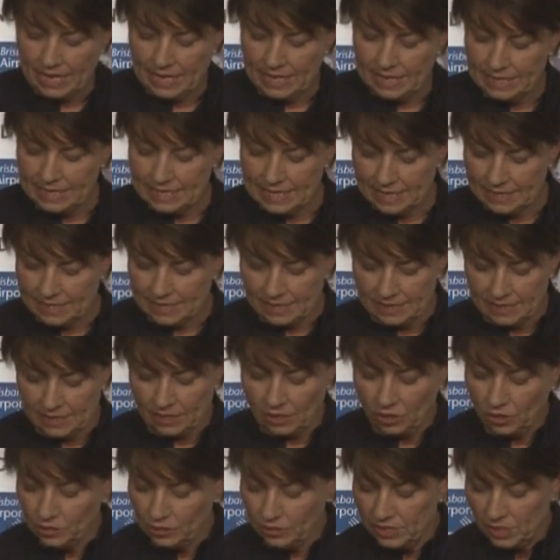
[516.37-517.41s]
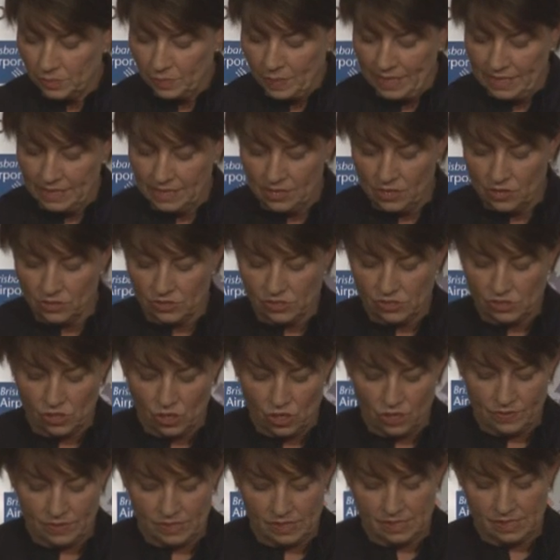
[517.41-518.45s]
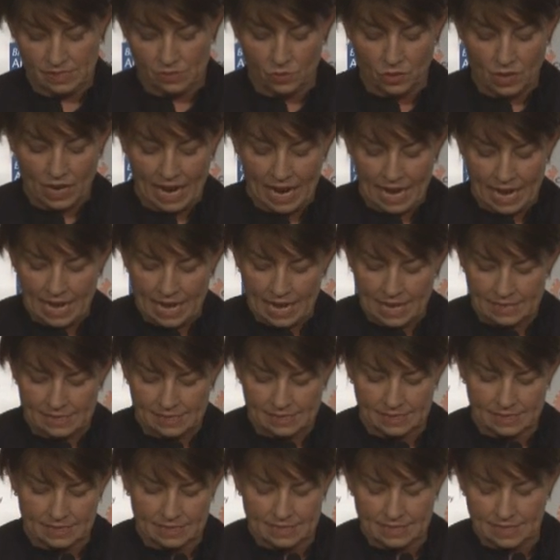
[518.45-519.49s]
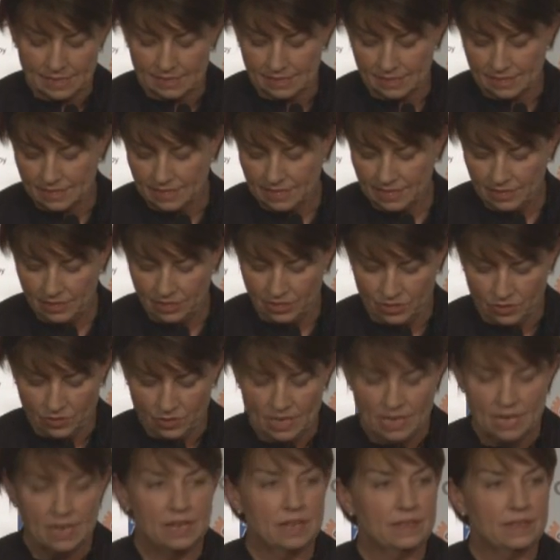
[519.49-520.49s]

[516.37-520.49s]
And it doesn't include spending on services or cars, and it doesn't tell you